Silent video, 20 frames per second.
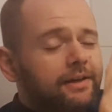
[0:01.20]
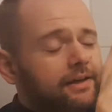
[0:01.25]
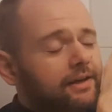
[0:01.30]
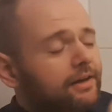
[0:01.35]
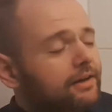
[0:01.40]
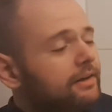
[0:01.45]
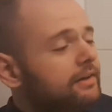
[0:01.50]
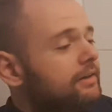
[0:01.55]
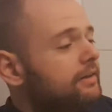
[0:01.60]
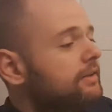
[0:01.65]

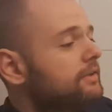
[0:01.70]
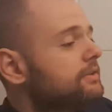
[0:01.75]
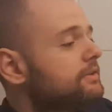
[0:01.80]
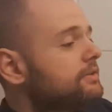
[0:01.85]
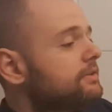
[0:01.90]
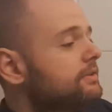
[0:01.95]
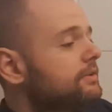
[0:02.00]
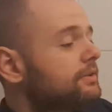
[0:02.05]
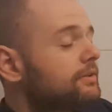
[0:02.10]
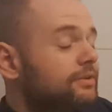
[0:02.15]

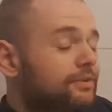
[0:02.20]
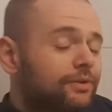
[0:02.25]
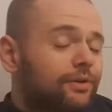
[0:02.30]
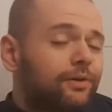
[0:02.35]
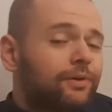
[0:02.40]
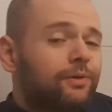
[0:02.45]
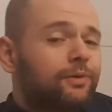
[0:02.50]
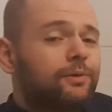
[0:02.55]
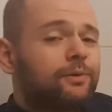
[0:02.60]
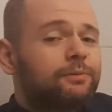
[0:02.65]
Guys,
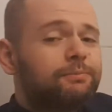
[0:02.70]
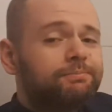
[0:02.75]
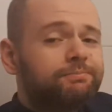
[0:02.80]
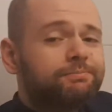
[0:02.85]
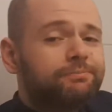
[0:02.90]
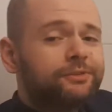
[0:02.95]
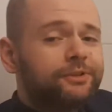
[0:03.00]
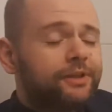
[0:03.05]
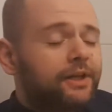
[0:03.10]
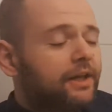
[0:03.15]
so
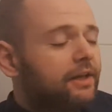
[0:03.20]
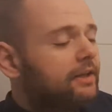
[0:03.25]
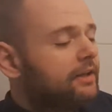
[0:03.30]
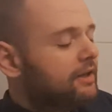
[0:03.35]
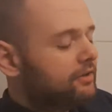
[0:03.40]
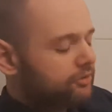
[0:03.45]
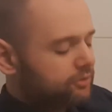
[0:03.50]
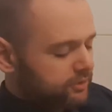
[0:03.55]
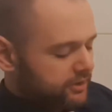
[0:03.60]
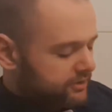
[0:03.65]
today,
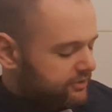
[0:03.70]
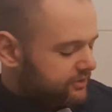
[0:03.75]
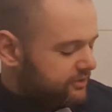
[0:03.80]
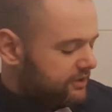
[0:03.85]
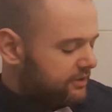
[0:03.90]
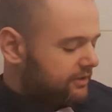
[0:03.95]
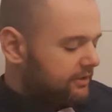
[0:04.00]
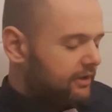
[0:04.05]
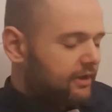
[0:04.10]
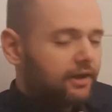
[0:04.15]
as you can
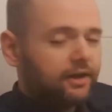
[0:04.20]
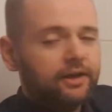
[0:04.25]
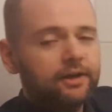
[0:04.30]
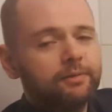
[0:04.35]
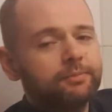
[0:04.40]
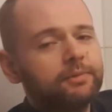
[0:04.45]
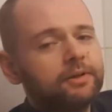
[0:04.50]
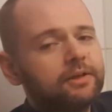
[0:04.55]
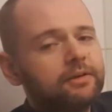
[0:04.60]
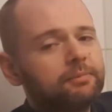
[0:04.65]
see,
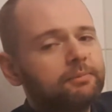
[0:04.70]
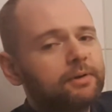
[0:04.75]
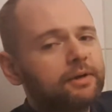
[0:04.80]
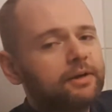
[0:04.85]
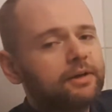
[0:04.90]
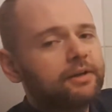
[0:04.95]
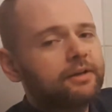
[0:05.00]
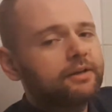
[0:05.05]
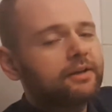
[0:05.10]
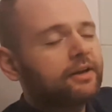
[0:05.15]
I'm in
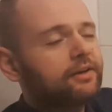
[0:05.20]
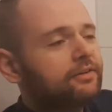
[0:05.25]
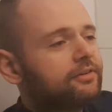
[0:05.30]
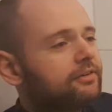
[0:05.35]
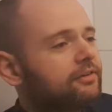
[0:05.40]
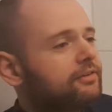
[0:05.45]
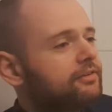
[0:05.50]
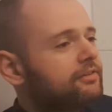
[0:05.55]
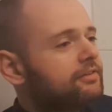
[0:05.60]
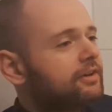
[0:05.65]
my
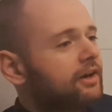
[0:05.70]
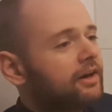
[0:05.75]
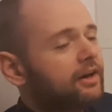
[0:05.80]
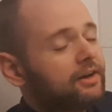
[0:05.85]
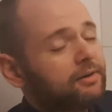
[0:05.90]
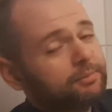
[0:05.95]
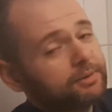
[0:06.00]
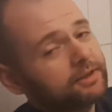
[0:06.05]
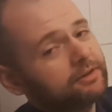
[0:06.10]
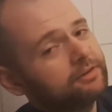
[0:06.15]
nicest
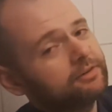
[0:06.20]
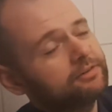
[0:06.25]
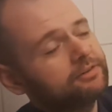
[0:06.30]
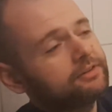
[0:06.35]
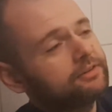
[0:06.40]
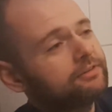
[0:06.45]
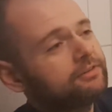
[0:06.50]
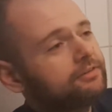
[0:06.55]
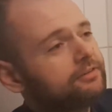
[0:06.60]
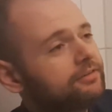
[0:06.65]
tie because
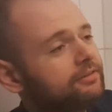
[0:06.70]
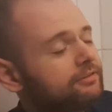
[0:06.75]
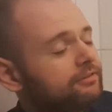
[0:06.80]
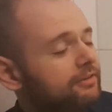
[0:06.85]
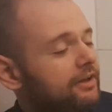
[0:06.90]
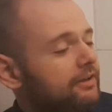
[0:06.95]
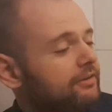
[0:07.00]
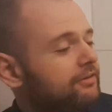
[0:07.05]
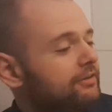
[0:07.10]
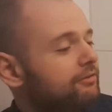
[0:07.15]
it's
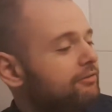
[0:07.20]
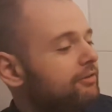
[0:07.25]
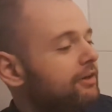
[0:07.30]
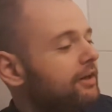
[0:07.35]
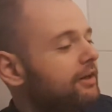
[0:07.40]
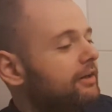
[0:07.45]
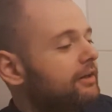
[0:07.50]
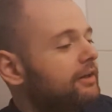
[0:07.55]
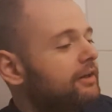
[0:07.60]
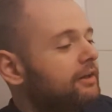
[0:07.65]
Fancy
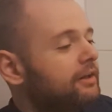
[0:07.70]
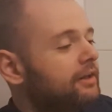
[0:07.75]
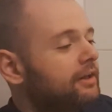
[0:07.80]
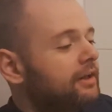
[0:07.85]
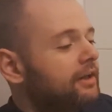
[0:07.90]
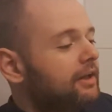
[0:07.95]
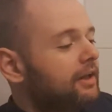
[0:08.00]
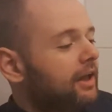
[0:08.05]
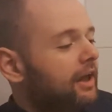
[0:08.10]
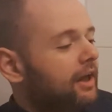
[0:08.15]
Friday,
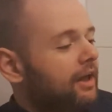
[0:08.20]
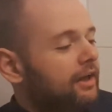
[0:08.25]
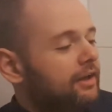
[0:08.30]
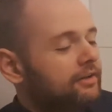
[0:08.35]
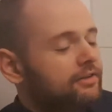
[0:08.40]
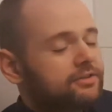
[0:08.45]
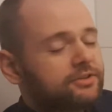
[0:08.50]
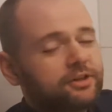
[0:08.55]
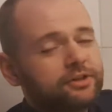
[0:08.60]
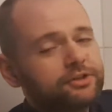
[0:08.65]

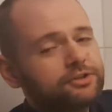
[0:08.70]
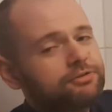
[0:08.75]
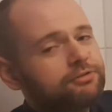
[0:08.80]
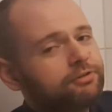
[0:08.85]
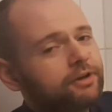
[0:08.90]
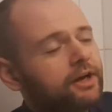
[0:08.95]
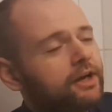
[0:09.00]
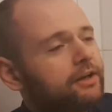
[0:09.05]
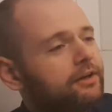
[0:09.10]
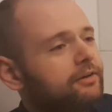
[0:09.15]
and such
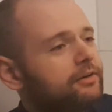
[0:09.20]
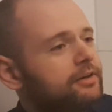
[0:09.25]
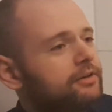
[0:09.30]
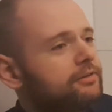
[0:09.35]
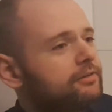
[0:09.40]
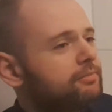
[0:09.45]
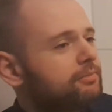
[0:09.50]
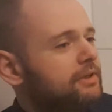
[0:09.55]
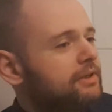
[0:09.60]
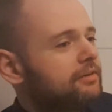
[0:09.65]

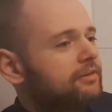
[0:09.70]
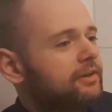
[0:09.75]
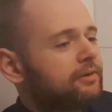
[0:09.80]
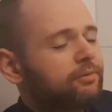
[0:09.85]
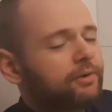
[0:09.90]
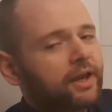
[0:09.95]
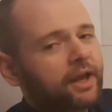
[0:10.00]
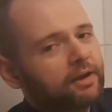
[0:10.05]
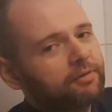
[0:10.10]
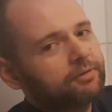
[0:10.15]
fineries mean that
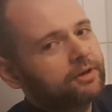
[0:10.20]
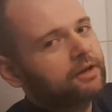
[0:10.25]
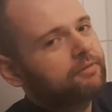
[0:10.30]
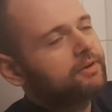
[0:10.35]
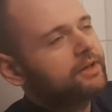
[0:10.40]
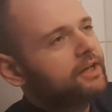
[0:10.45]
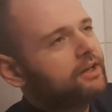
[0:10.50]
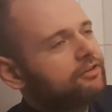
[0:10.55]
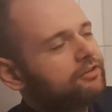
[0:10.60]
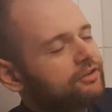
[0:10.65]
we have to have
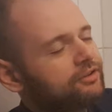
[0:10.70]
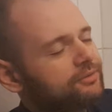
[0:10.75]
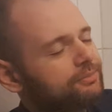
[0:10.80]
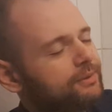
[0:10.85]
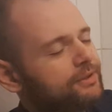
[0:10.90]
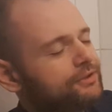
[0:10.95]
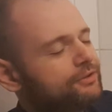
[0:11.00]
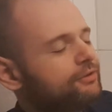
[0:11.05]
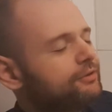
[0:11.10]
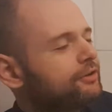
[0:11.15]
an extra
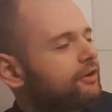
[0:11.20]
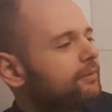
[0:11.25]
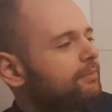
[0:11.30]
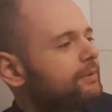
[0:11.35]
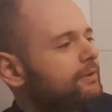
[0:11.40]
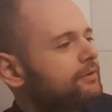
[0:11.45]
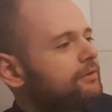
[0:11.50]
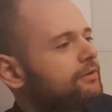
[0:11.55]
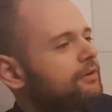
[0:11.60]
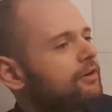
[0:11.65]
special
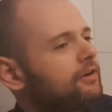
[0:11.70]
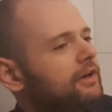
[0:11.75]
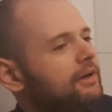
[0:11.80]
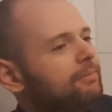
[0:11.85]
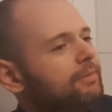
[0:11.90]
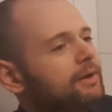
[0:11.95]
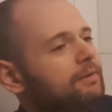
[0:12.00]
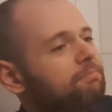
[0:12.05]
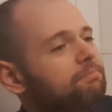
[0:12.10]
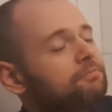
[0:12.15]
topic to talk
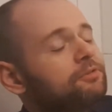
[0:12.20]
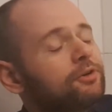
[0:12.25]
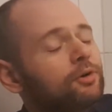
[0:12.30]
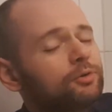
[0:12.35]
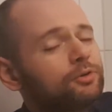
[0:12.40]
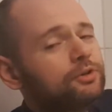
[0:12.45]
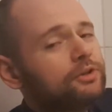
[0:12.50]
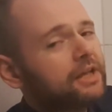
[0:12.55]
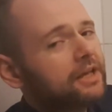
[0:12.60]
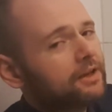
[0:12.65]
about. So
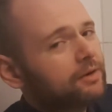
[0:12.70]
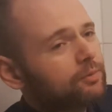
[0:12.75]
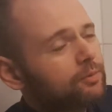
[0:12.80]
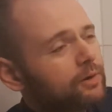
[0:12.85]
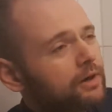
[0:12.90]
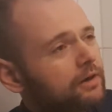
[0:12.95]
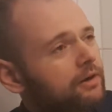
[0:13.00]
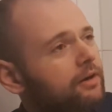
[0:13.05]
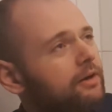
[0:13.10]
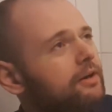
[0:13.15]
today
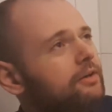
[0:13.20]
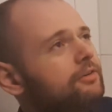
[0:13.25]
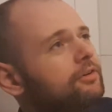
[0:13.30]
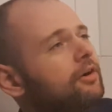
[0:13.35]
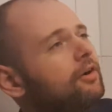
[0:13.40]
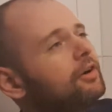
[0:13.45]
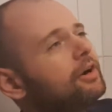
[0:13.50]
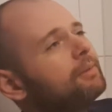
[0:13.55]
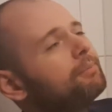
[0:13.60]
we're going to talk